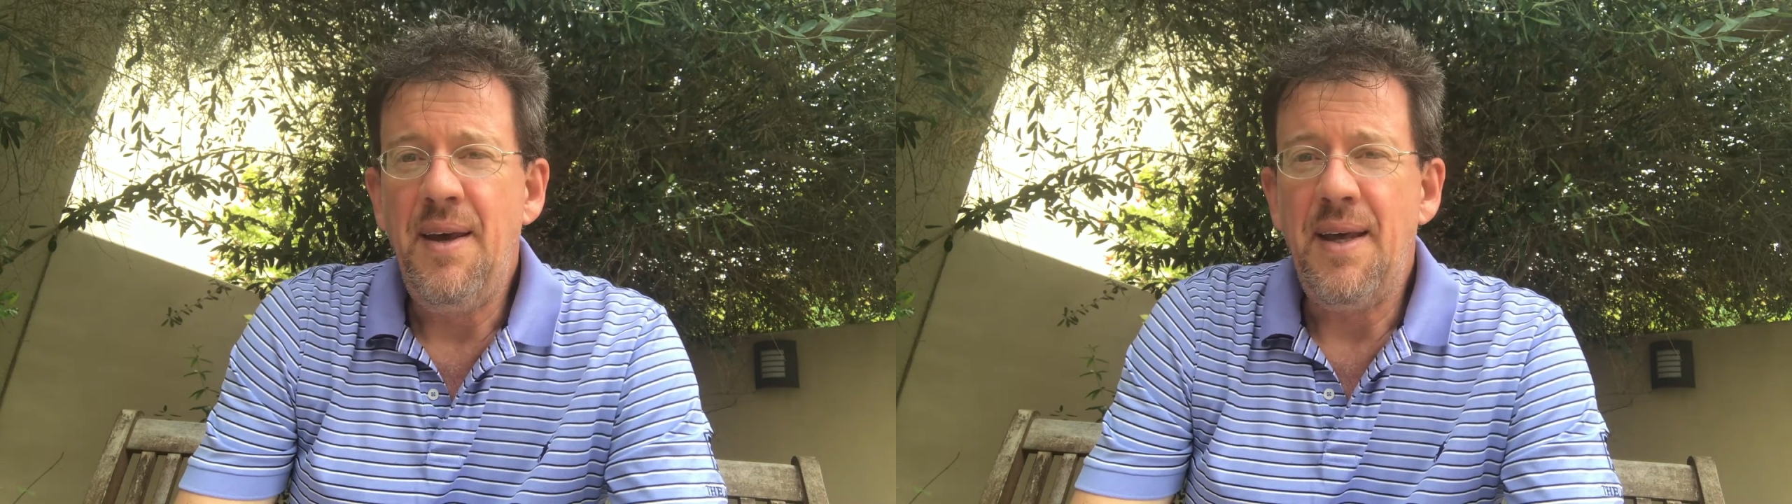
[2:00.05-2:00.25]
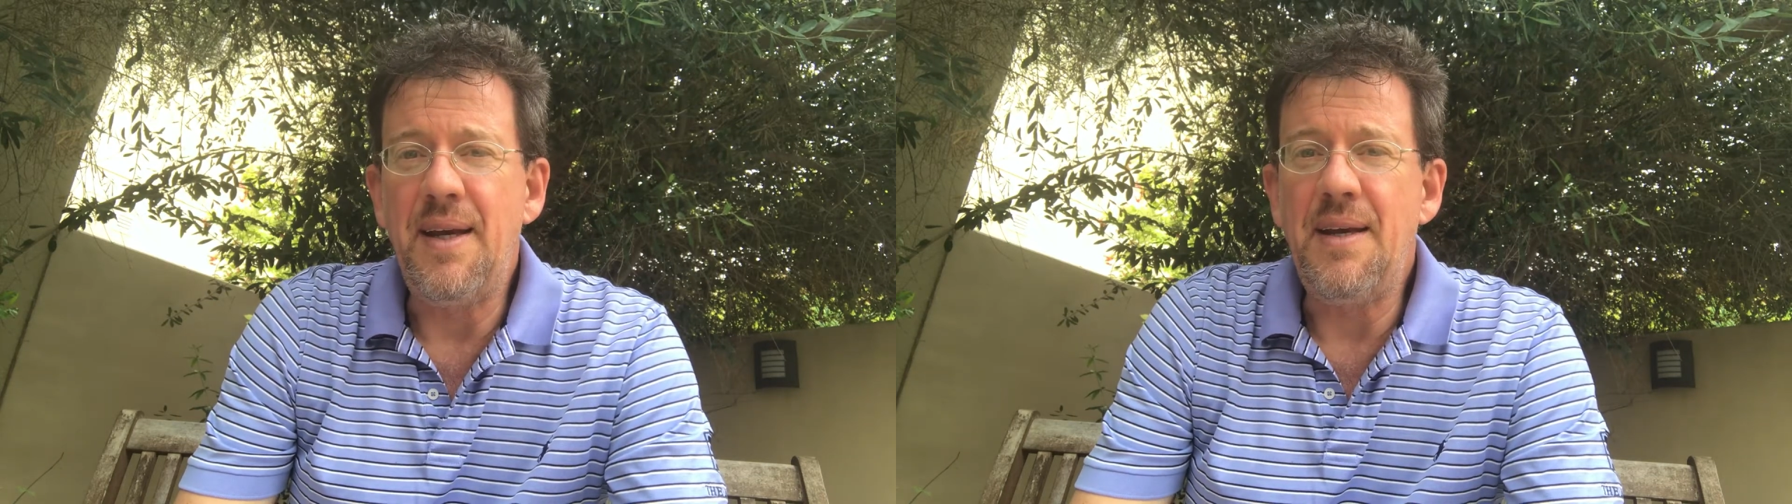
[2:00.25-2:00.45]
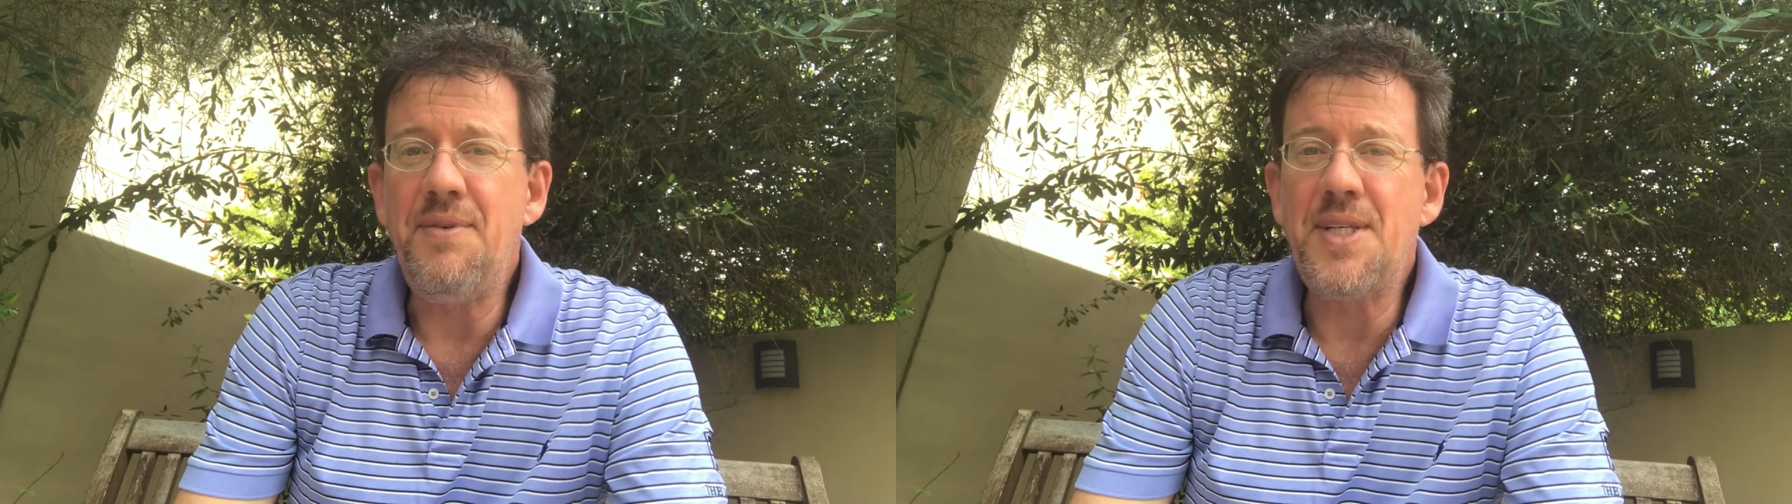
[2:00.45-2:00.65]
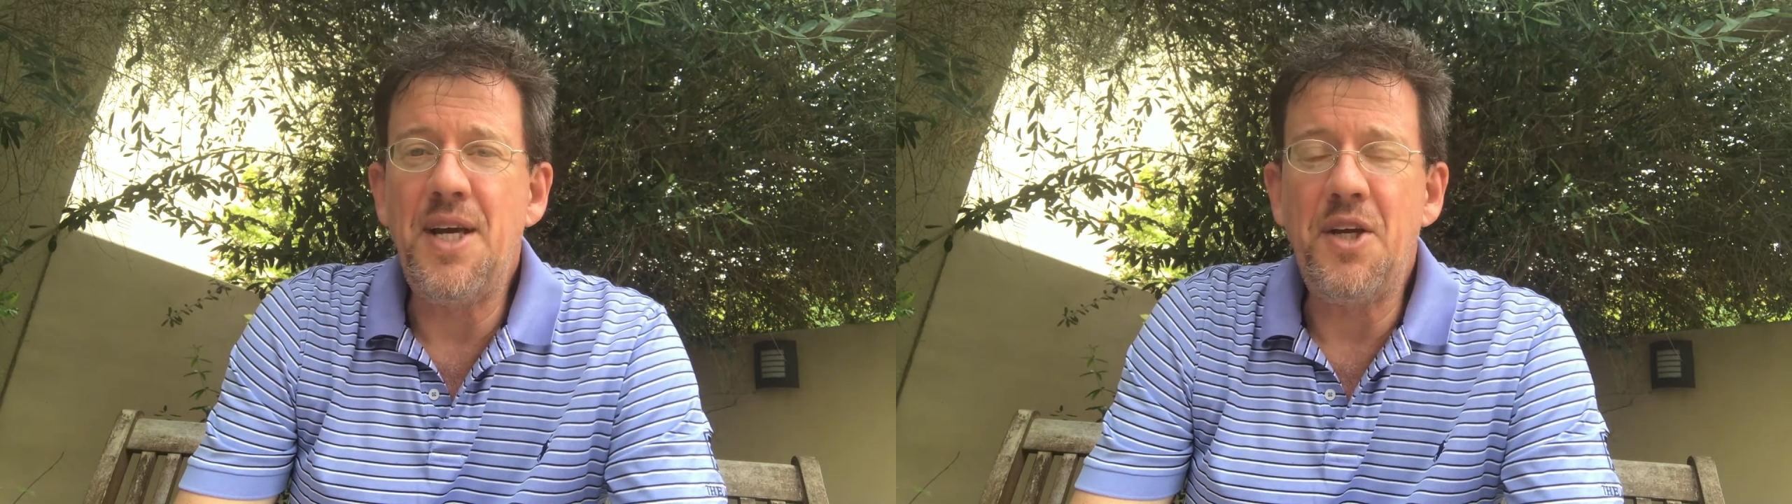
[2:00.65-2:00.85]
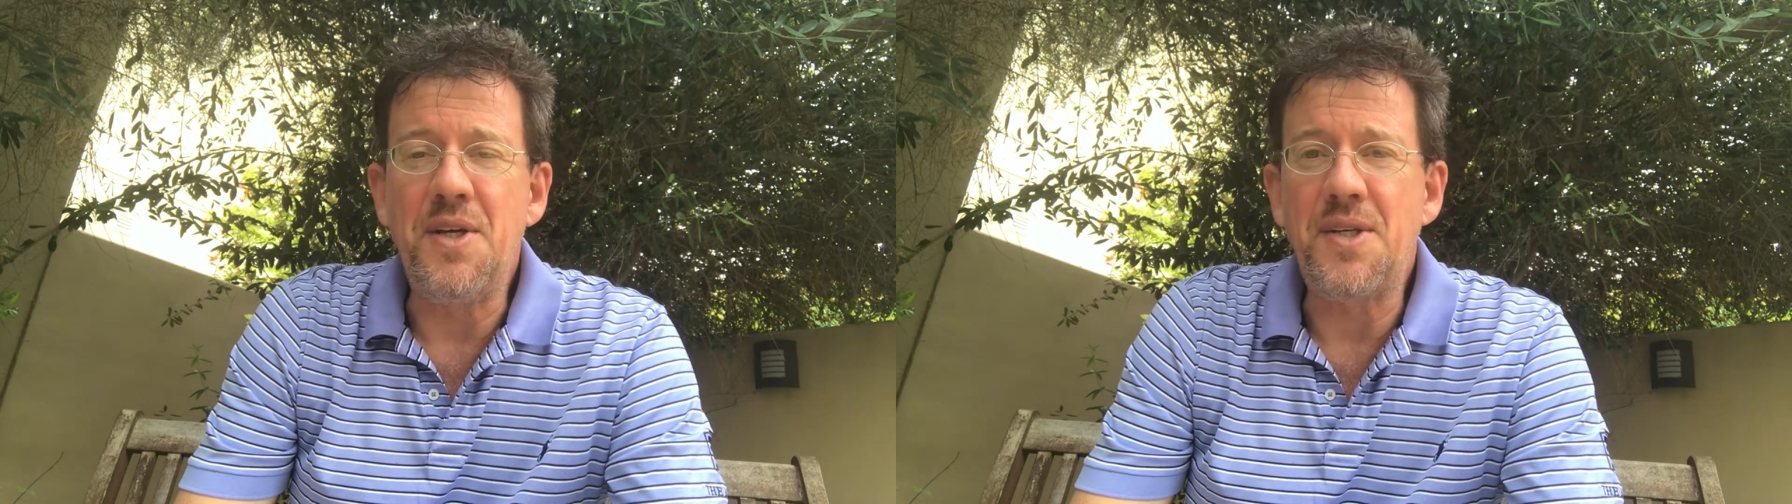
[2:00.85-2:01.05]
And that
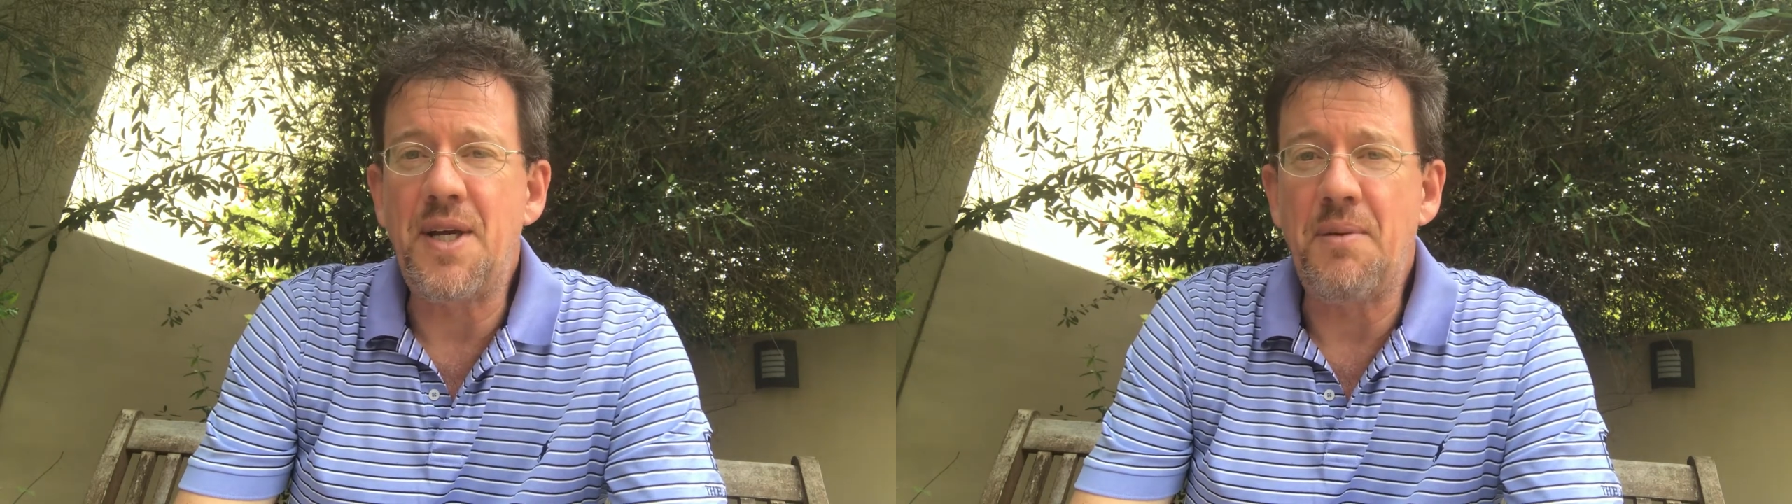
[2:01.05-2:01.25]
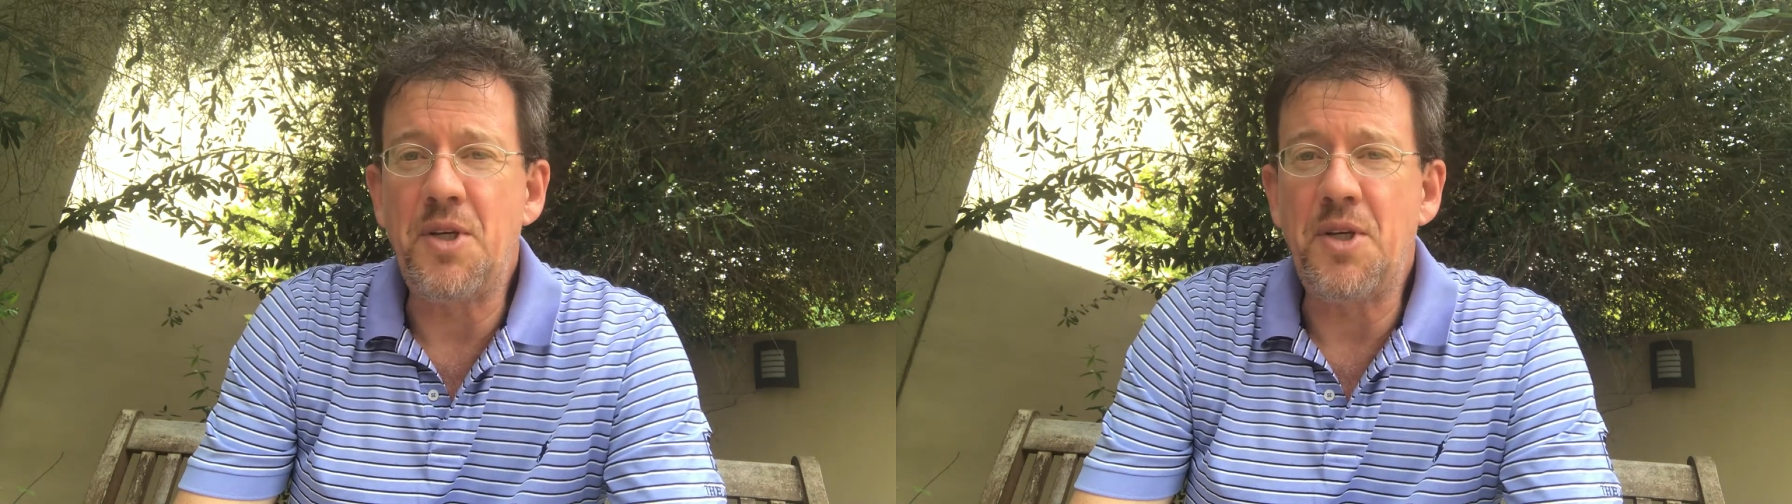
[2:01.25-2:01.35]
invitation is to come